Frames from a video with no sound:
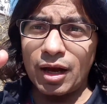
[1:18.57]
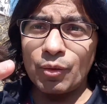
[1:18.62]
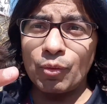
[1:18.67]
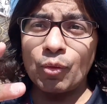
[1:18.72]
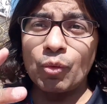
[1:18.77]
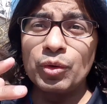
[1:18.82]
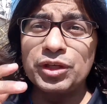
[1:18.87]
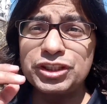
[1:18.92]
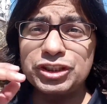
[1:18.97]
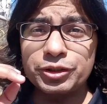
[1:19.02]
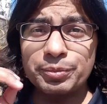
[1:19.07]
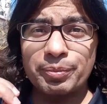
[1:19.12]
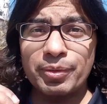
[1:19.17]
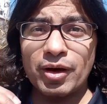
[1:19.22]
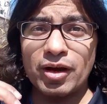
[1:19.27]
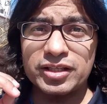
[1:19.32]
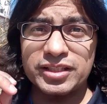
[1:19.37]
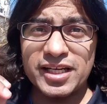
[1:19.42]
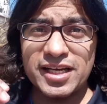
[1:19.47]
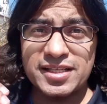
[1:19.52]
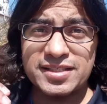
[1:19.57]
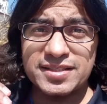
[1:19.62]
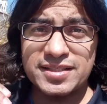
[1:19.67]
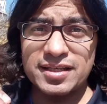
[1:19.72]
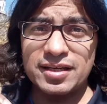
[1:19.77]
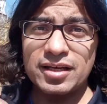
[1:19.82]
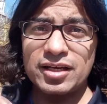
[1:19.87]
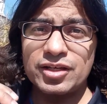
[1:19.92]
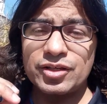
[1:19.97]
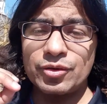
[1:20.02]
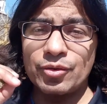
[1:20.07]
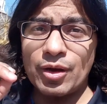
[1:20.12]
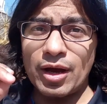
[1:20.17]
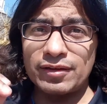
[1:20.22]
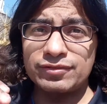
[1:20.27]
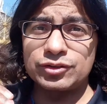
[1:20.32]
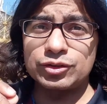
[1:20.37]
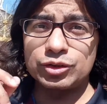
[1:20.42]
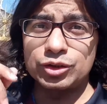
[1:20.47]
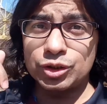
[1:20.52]
which product you
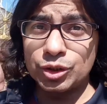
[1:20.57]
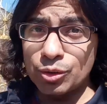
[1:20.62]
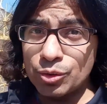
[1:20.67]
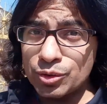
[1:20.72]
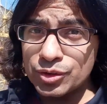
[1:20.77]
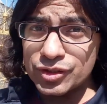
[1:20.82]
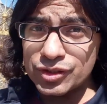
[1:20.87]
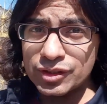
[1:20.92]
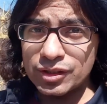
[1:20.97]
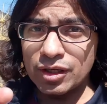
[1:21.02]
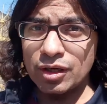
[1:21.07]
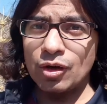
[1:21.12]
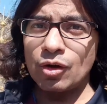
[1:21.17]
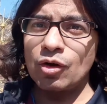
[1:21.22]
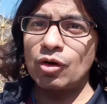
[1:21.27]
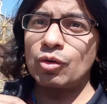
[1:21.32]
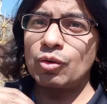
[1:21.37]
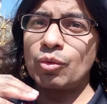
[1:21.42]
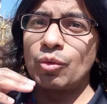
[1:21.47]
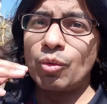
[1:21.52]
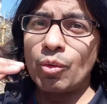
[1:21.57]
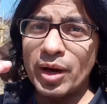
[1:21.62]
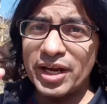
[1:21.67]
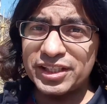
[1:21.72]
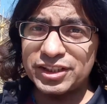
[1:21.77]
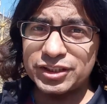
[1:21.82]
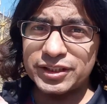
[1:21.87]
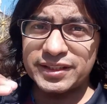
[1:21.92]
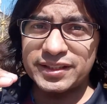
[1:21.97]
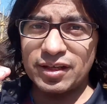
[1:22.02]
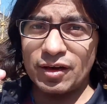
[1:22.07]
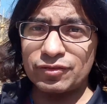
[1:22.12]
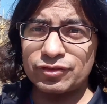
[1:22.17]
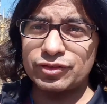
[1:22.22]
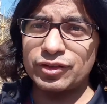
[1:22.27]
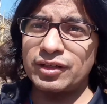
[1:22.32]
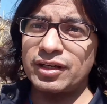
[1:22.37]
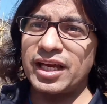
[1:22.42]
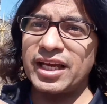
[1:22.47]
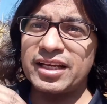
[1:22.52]
have to choose, which
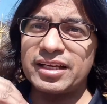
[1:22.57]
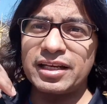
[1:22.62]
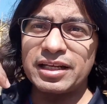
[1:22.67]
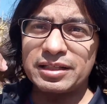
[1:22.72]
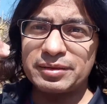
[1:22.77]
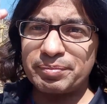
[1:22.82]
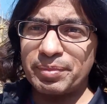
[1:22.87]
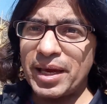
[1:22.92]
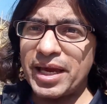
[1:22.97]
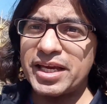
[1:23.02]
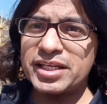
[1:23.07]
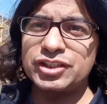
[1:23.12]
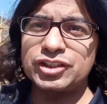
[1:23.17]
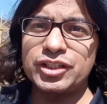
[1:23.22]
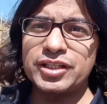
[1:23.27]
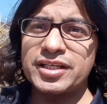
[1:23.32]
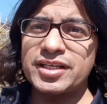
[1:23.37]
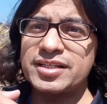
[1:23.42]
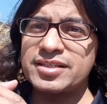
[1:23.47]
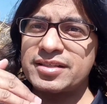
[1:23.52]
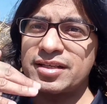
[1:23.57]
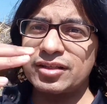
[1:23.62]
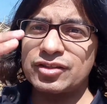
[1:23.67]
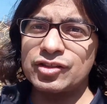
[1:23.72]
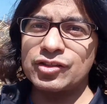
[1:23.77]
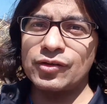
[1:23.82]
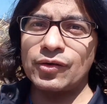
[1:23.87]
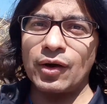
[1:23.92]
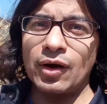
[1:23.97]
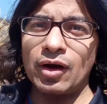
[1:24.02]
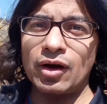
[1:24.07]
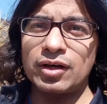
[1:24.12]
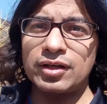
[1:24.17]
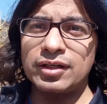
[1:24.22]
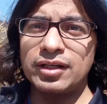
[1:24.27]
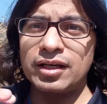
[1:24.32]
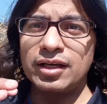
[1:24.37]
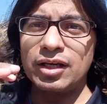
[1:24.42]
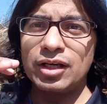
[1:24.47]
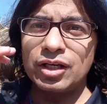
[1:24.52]
software like Leadpages and so on
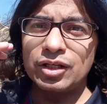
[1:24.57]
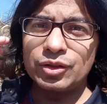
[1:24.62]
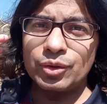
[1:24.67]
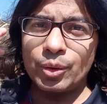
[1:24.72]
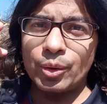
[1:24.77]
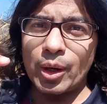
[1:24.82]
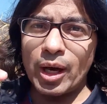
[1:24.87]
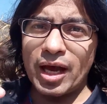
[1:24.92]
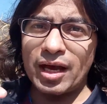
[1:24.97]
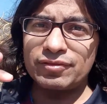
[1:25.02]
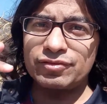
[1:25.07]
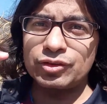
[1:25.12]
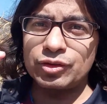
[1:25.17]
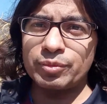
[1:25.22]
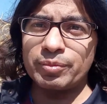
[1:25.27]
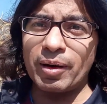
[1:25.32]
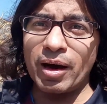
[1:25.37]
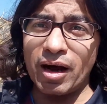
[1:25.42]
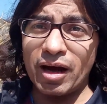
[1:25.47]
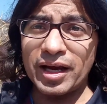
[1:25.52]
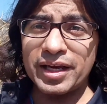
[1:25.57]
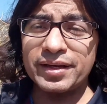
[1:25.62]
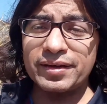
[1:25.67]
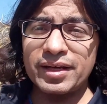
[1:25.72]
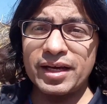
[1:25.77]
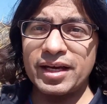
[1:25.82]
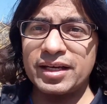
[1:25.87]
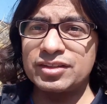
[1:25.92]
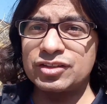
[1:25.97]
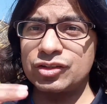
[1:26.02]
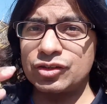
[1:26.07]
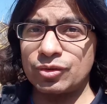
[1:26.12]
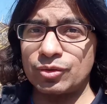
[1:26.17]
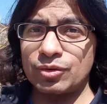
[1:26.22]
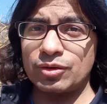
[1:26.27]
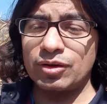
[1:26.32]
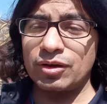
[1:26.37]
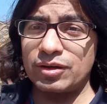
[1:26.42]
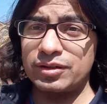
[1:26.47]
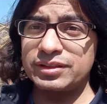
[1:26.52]
you have to buy, and so
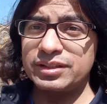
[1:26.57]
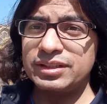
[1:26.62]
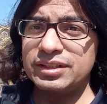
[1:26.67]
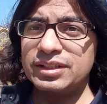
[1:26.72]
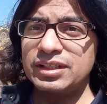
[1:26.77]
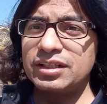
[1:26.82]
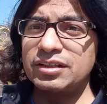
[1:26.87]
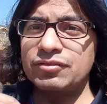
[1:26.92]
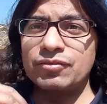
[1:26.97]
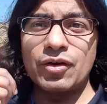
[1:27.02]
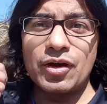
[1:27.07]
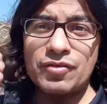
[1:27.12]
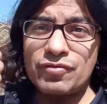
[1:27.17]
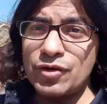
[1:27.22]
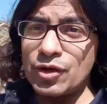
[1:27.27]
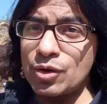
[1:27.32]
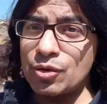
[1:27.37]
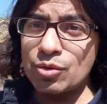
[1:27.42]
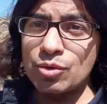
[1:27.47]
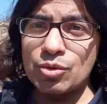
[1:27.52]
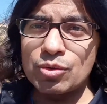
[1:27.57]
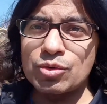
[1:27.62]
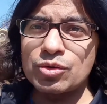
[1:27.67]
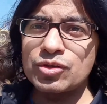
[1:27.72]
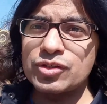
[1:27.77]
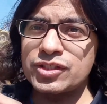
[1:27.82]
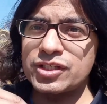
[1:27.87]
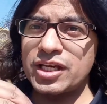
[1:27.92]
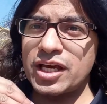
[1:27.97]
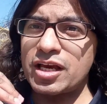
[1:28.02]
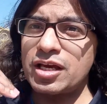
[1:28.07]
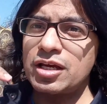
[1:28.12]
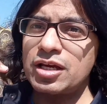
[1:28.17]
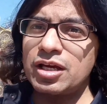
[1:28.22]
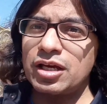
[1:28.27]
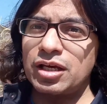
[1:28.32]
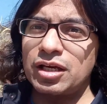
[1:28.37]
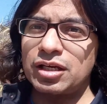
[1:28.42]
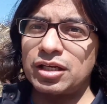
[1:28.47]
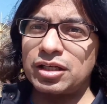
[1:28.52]
on. Reviews,
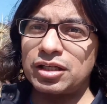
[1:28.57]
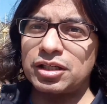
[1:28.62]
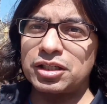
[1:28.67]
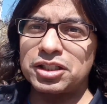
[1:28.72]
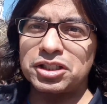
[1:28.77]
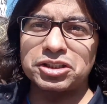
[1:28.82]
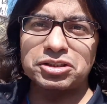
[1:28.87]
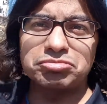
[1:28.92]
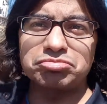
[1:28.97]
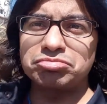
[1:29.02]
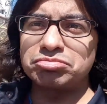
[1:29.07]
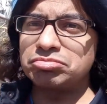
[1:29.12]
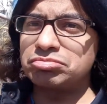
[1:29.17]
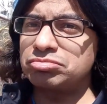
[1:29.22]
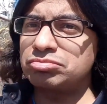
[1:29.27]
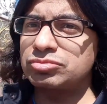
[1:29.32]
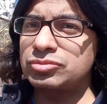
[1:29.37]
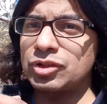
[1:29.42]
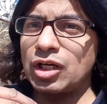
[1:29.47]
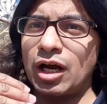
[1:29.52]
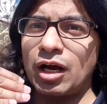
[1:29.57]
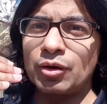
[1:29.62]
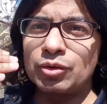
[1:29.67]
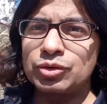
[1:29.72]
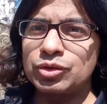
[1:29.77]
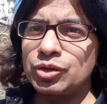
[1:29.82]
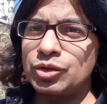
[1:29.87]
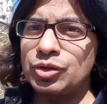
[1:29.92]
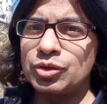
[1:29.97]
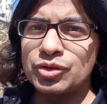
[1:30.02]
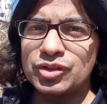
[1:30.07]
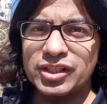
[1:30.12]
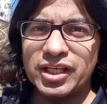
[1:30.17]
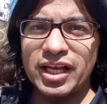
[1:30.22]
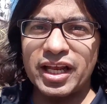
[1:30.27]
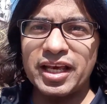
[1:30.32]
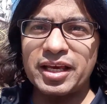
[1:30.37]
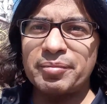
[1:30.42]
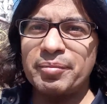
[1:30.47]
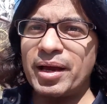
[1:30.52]
how to use
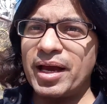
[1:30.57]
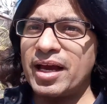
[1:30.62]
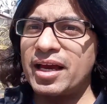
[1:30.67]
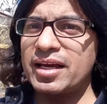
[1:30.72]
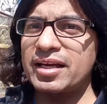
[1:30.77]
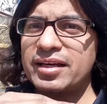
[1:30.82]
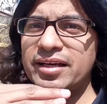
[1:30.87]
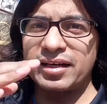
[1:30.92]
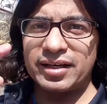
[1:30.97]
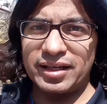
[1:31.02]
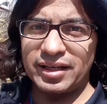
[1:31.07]
ClickBank,